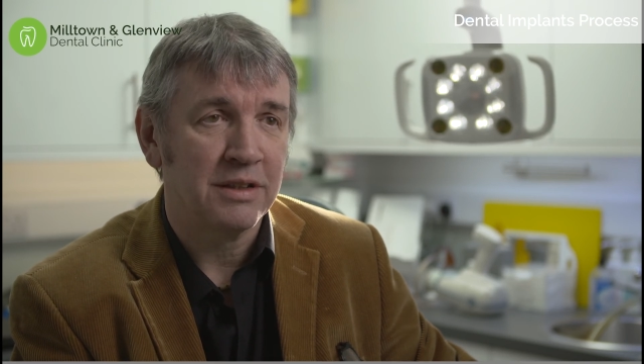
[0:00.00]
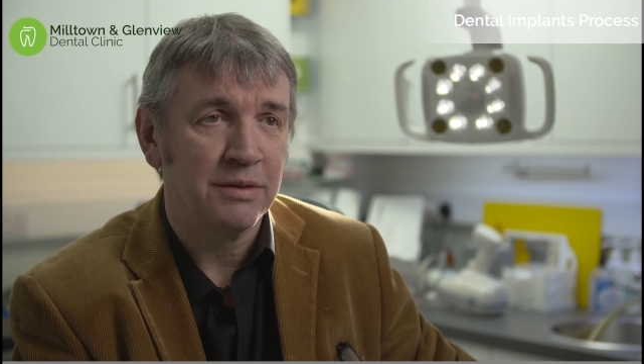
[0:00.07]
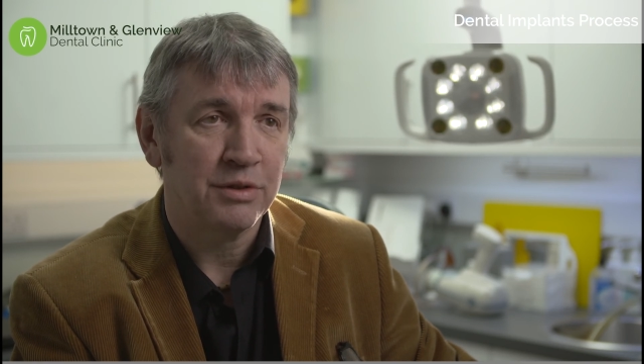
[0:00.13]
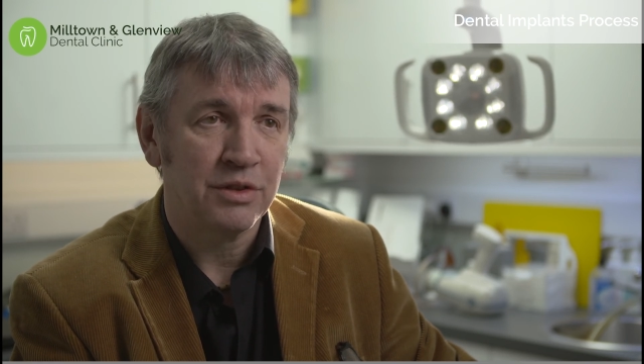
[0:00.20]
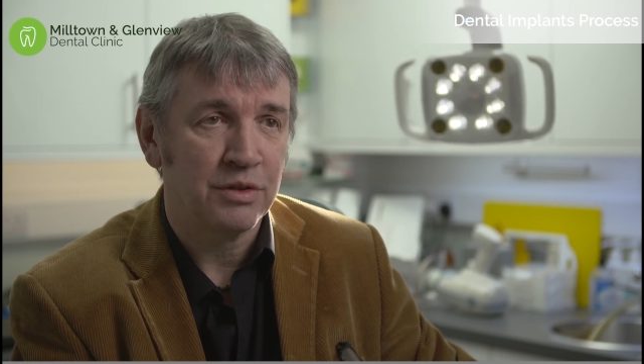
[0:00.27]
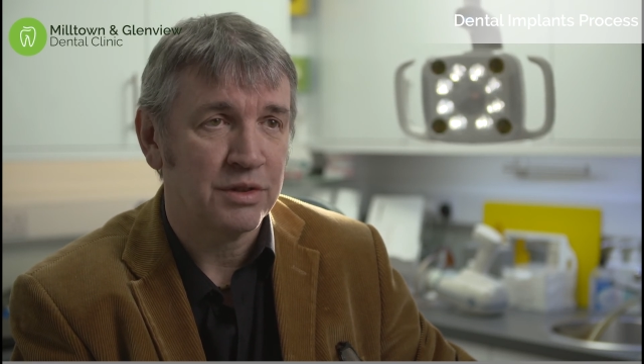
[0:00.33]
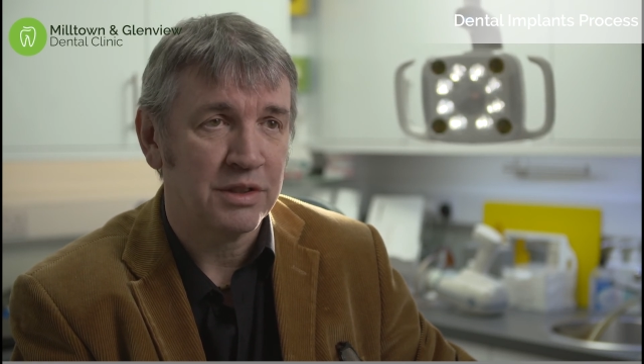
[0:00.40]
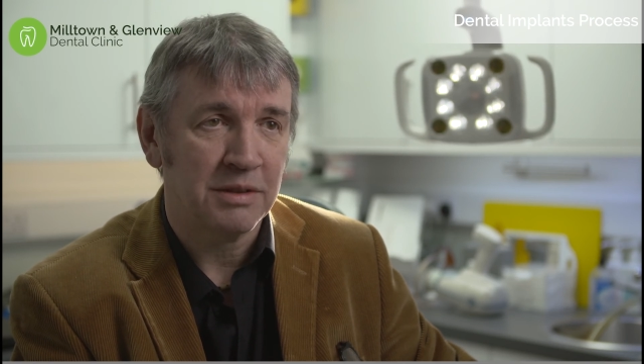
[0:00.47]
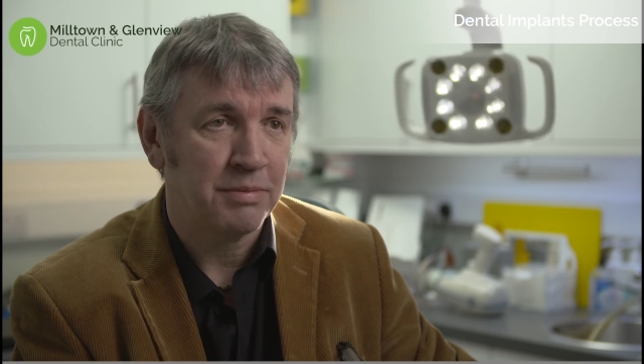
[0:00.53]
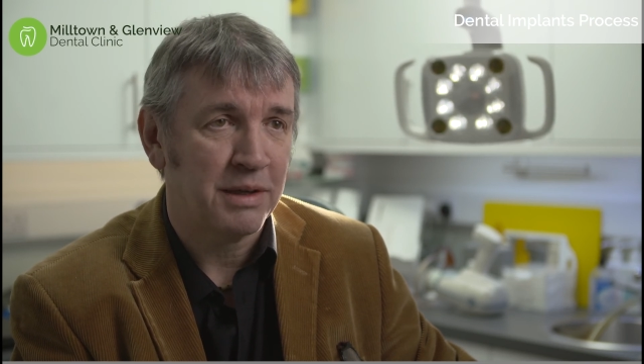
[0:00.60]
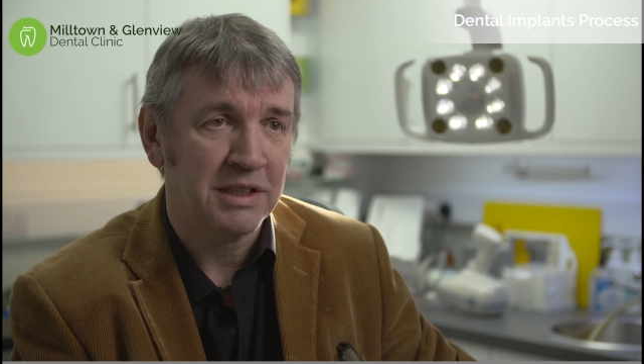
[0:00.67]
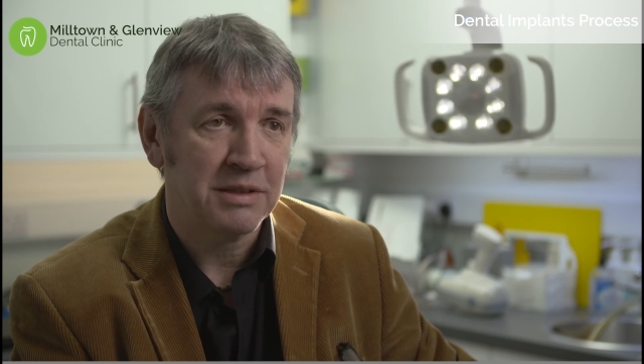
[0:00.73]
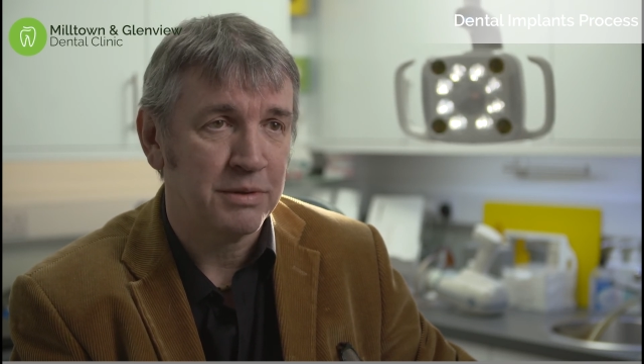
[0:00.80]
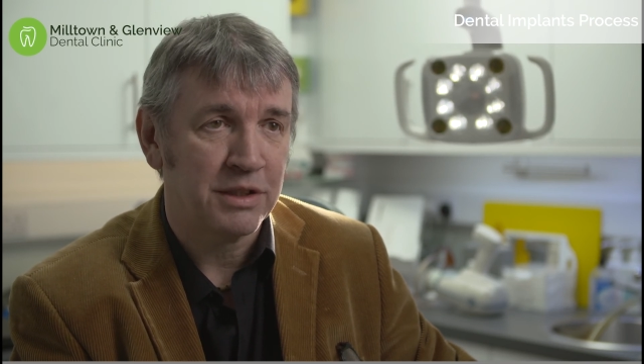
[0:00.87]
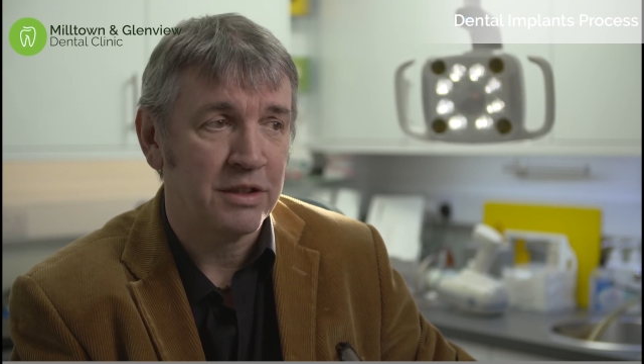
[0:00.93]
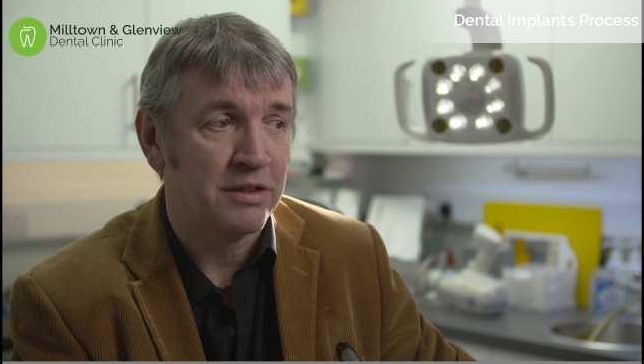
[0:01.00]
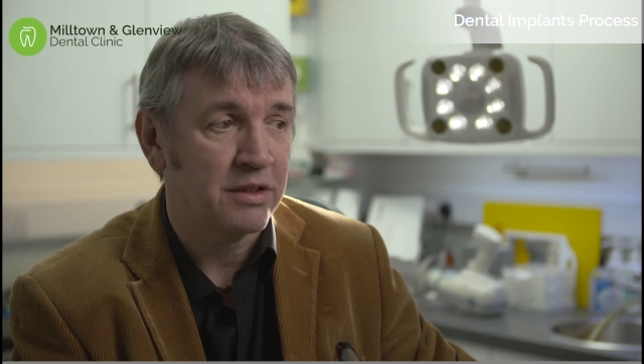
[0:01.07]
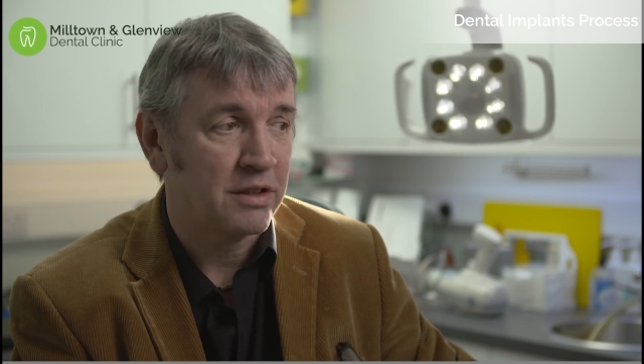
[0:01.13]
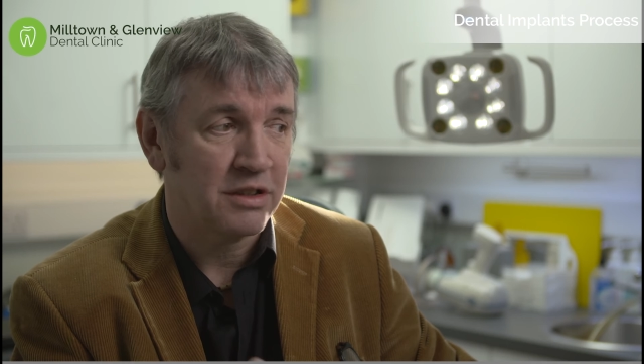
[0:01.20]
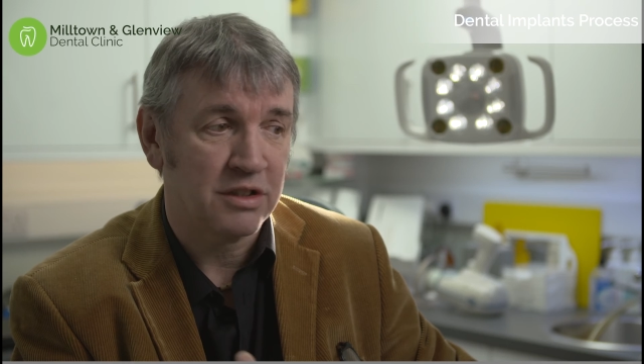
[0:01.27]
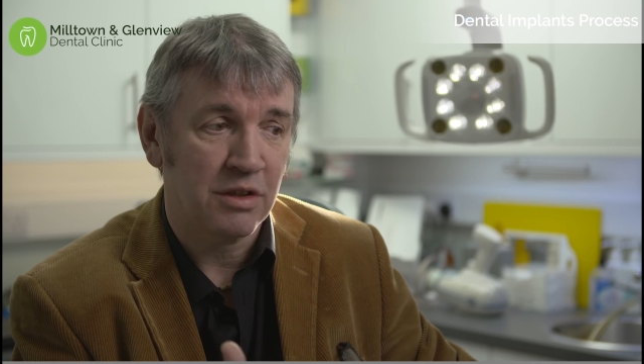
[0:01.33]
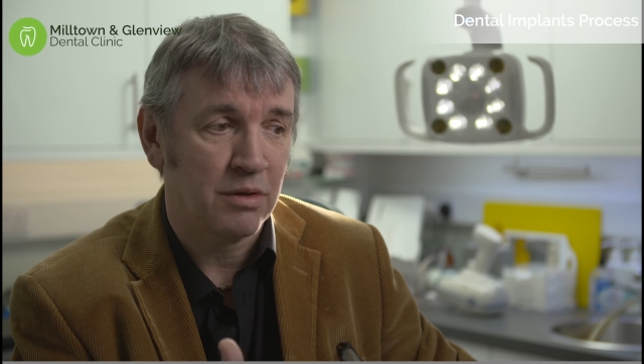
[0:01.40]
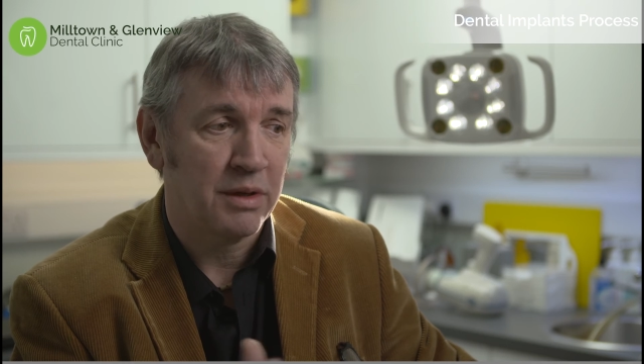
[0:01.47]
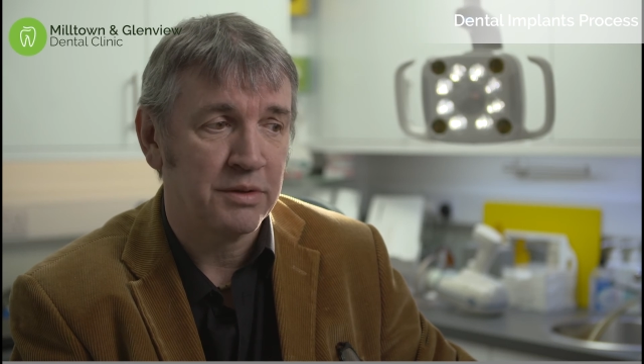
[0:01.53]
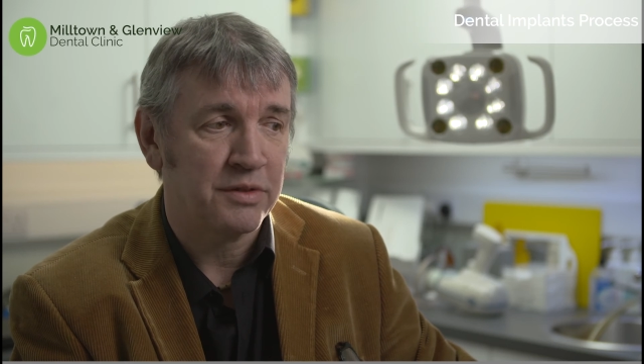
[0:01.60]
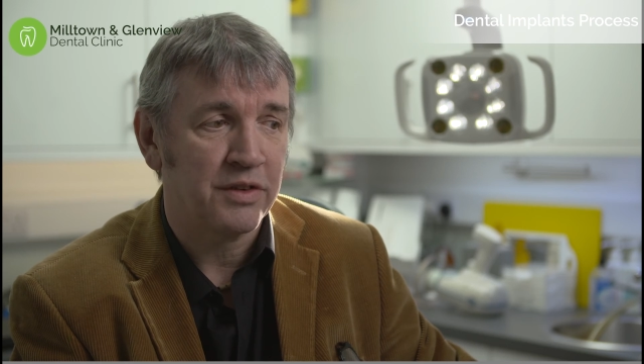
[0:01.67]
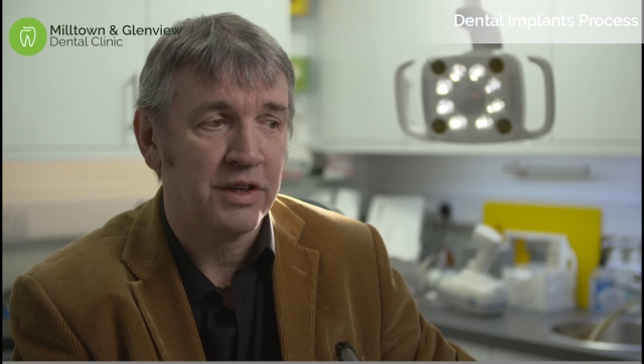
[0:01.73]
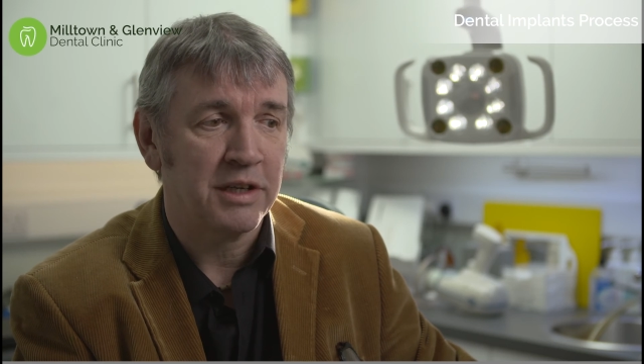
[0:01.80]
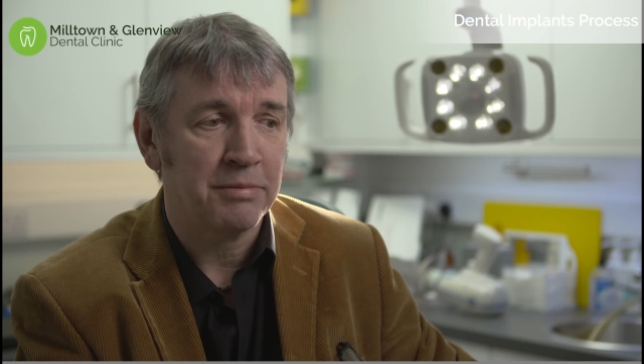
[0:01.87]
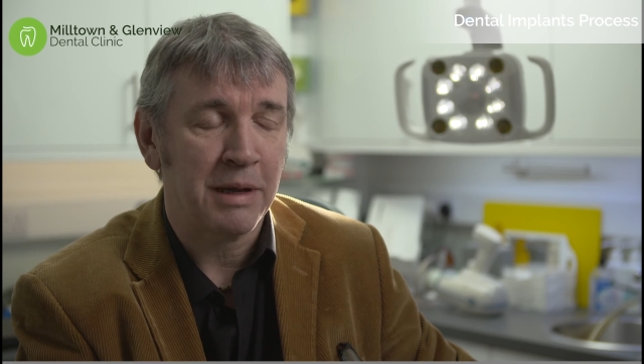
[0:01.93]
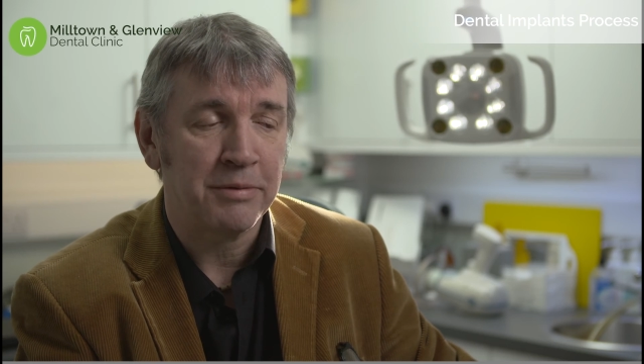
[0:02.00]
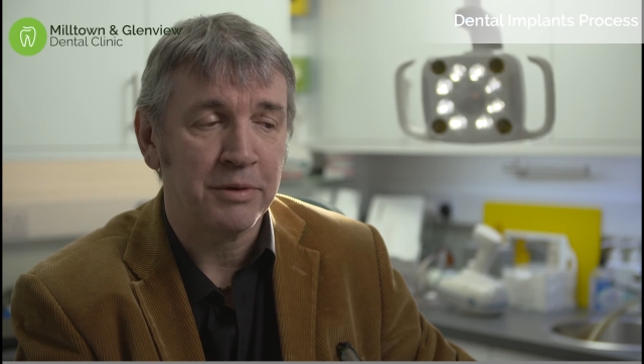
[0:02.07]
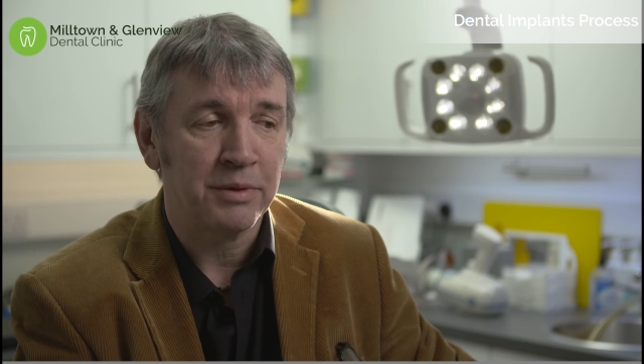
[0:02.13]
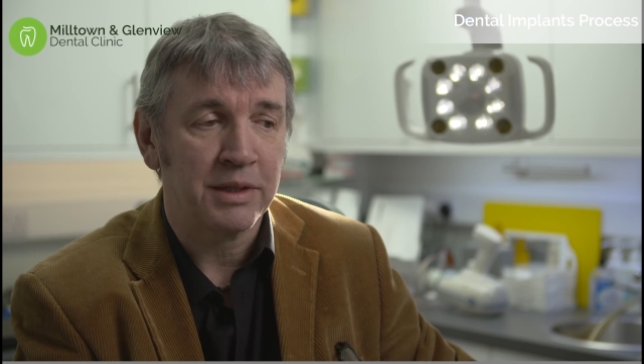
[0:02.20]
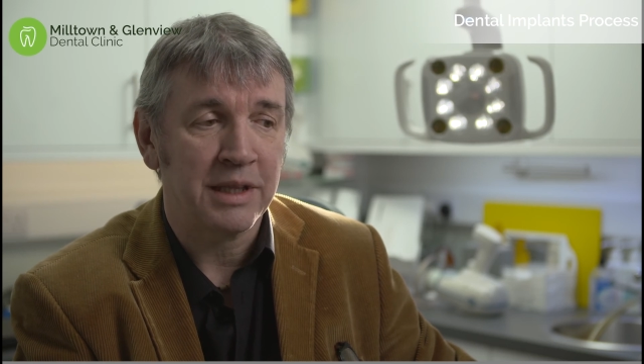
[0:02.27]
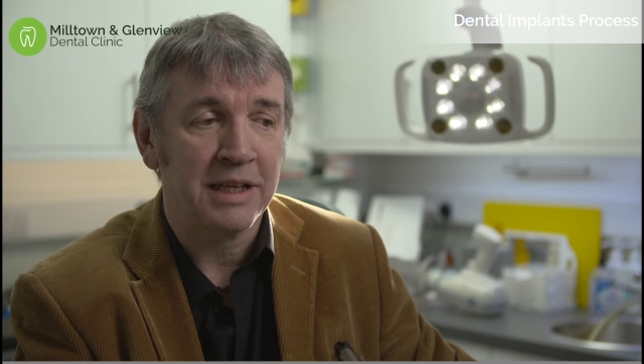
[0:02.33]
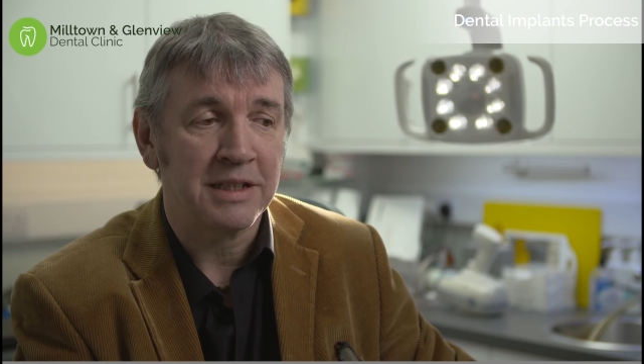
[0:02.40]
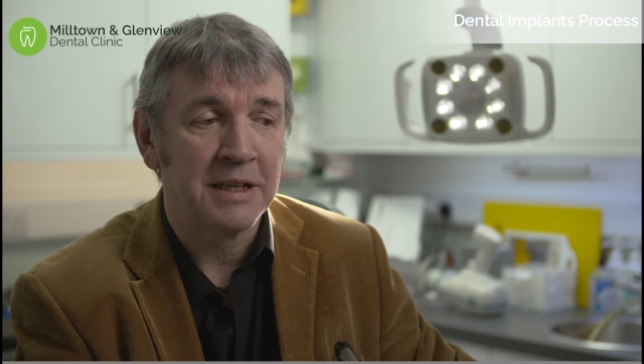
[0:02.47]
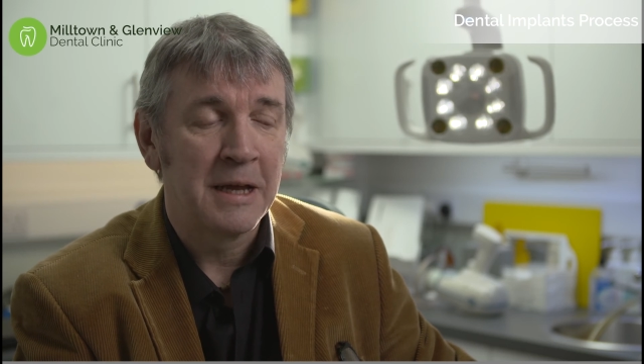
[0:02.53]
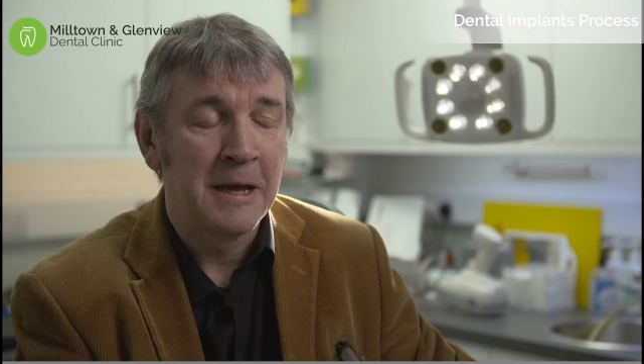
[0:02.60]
He was using the best material, so I was very happy with that.